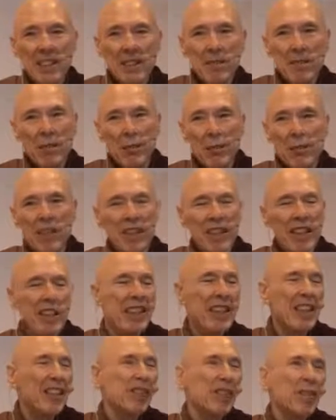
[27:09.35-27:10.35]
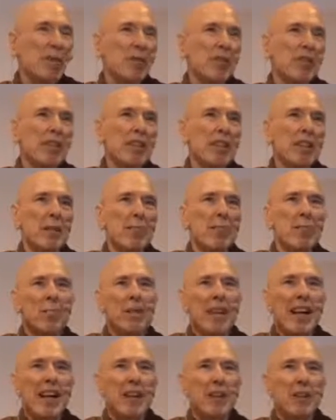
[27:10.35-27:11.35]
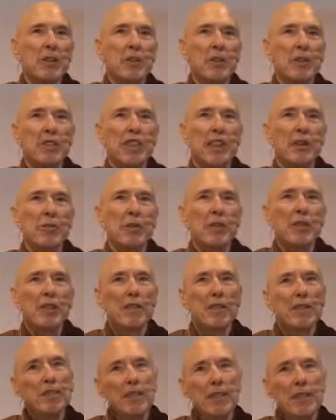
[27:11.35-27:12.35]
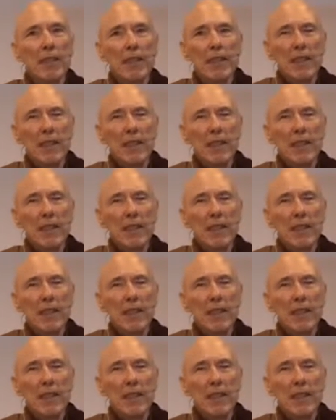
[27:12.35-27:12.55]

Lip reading: One would think that if they were really proud, they would have,